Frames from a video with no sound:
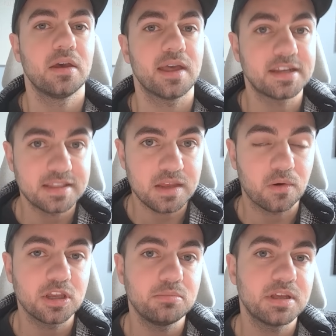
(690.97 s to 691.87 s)
And the
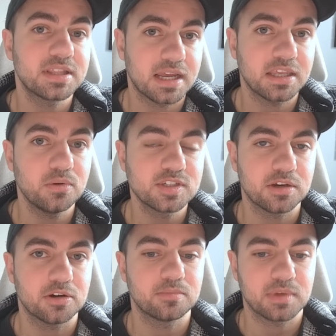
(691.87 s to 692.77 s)
argument that I use
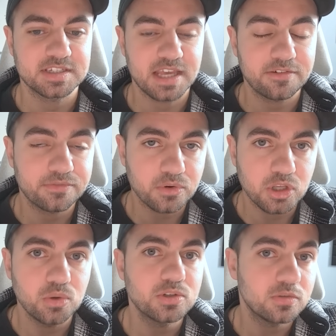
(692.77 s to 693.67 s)
here is that for
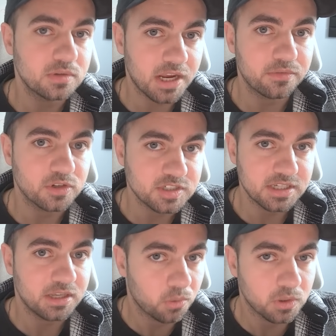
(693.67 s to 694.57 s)
you to never
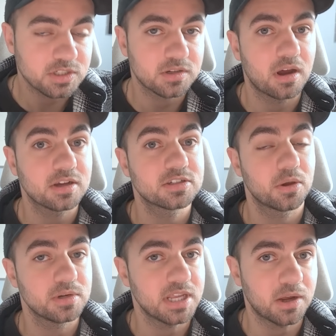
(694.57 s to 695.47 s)
see your stocks
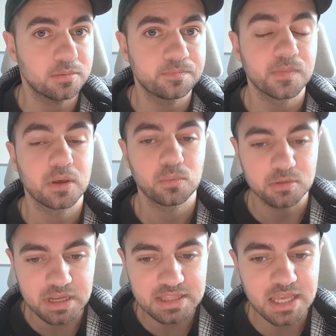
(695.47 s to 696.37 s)
go down would
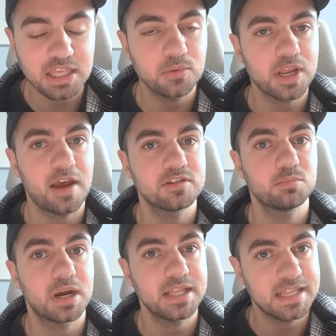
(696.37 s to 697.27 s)
mean that you would have to
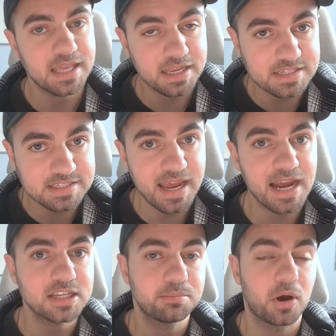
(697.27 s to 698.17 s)
buy the
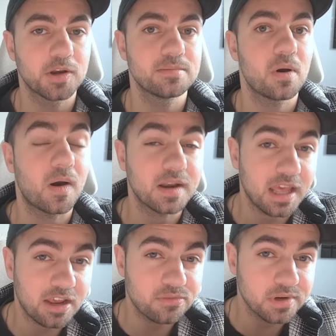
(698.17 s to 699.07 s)
exact bottom on
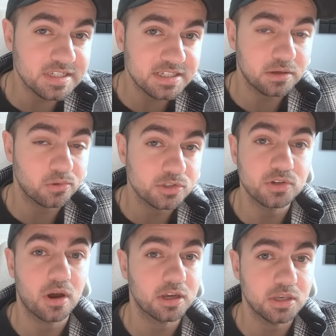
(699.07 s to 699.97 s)
every single
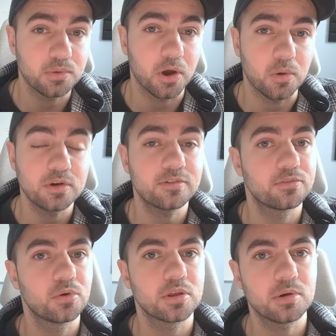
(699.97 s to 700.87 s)
stock you own
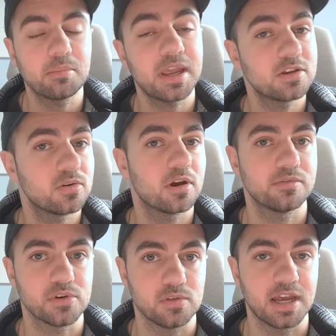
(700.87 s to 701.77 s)
for the remainder
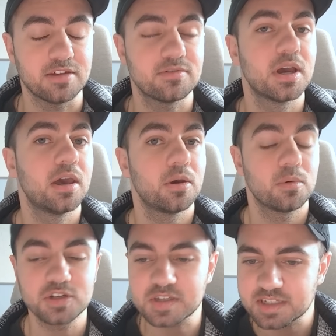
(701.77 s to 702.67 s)
of your life,
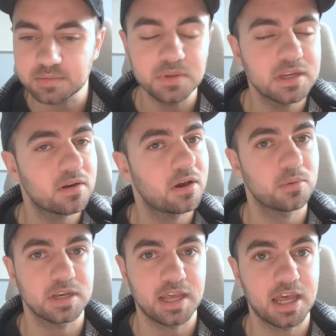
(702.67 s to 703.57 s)
which is simply not
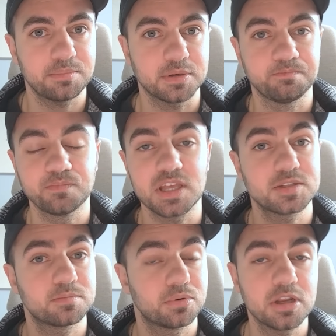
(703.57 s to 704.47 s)
going to happen.
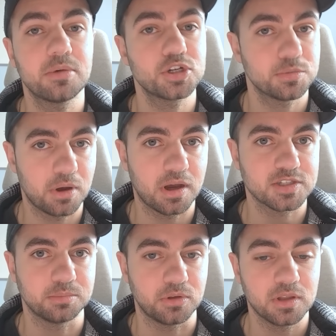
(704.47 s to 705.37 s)
It's pretty much
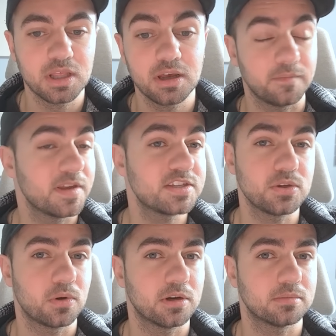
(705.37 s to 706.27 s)
impossible, unless
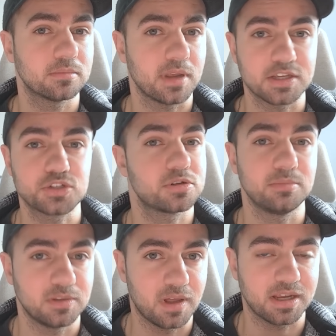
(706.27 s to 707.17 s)
you're
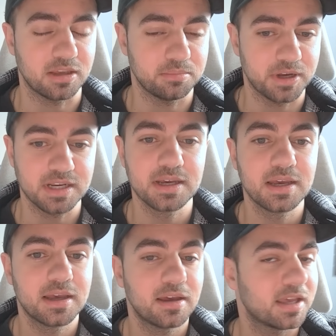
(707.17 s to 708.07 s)
extremely lucky. But
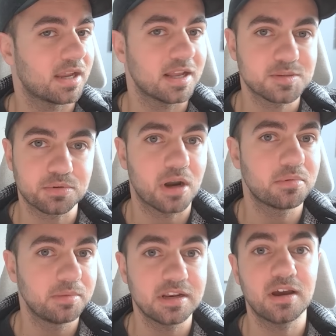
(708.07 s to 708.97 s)
again, it's
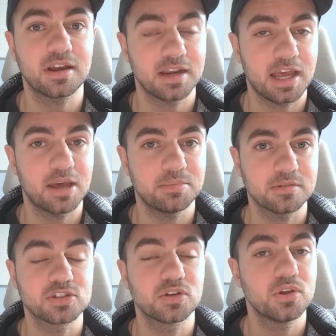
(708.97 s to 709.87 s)
probably not going to
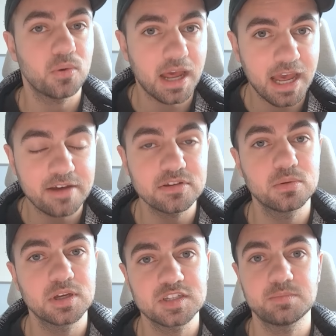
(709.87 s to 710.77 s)
happen. So you have
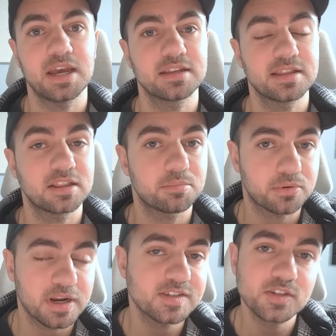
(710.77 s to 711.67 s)
to expect that the
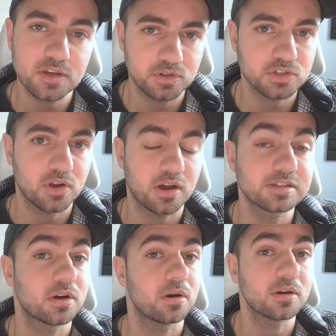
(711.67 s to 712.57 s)
prices of your
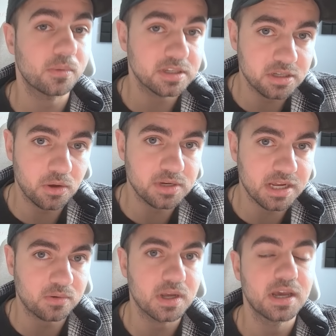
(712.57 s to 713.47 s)
stocks are going to go
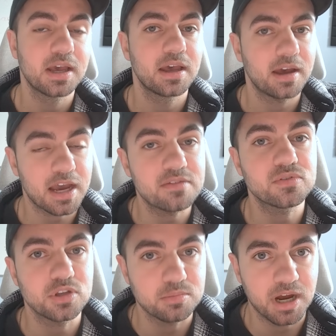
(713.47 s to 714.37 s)
down
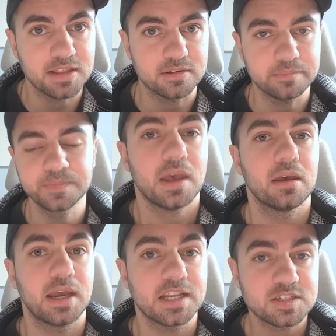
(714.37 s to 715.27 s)
after you buy them.
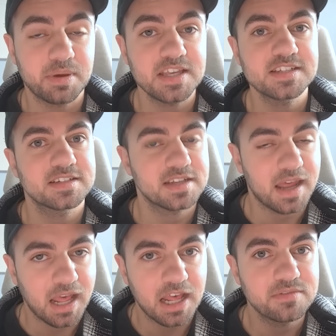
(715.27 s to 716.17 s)
And it's best to
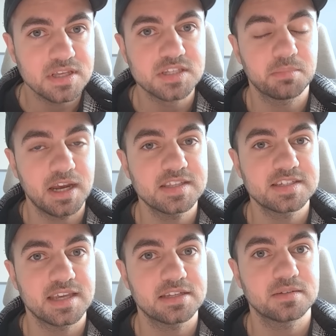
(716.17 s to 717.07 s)
have this
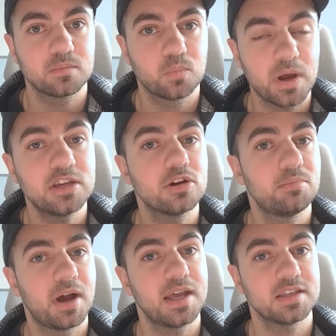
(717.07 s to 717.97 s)
mindset when you're
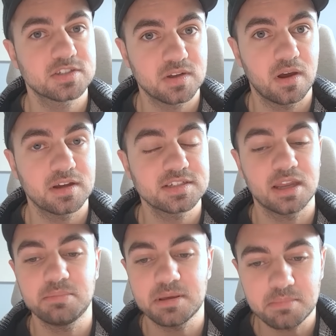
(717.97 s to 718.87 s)
buying stocks
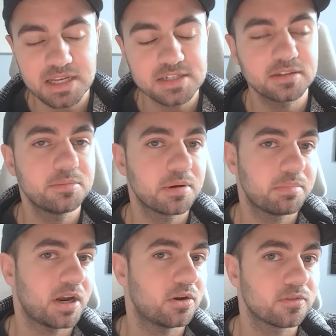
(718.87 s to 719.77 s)
and be mentally
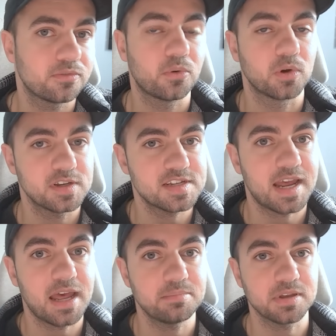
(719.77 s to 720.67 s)
prepared for it to
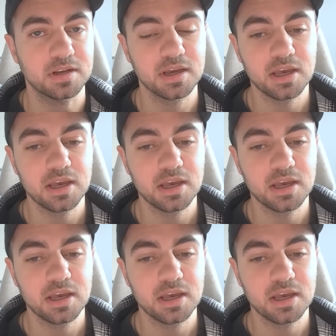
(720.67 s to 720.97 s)
happen.